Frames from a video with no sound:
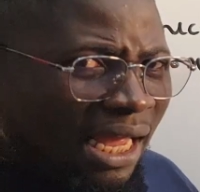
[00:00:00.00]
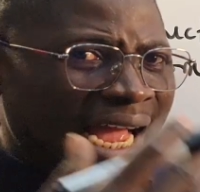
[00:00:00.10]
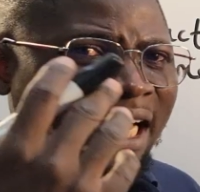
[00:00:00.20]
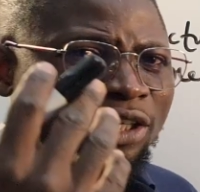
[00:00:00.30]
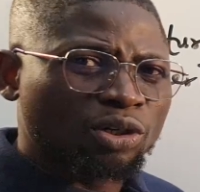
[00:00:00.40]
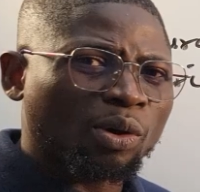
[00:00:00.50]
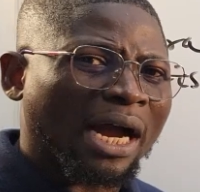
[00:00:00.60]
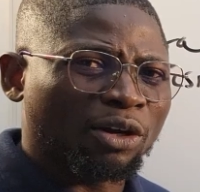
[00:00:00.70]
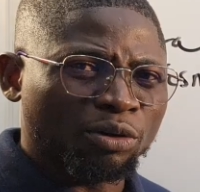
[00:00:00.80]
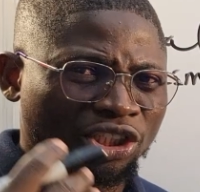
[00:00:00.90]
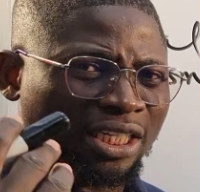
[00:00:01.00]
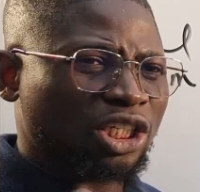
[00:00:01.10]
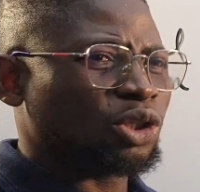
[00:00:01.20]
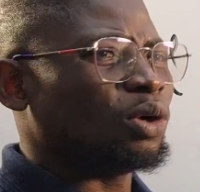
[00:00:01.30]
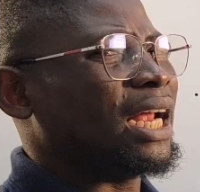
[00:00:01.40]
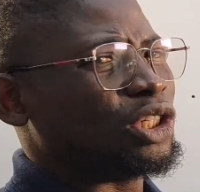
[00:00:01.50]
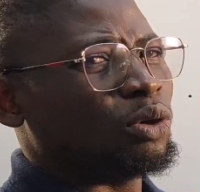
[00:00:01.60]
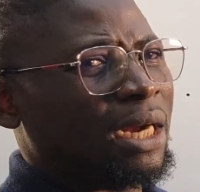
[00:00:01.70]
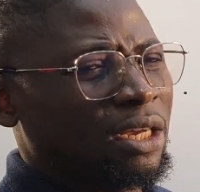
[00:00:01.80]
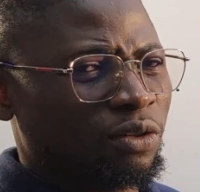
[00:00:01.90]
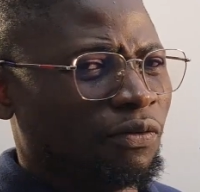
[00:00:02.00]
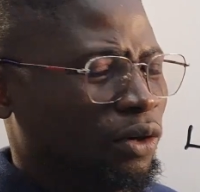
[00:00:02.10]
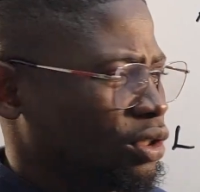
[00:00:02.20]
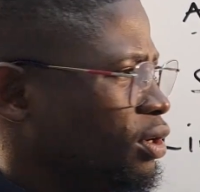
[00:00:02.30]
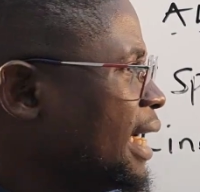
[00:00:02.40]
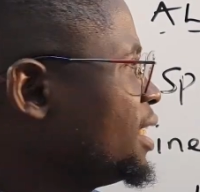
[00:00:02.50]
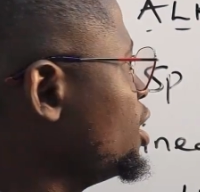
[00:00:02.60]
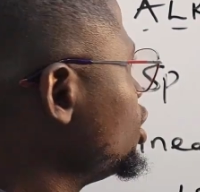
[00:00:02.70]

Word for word: hydrohalogenation, and so on and so forth. All right,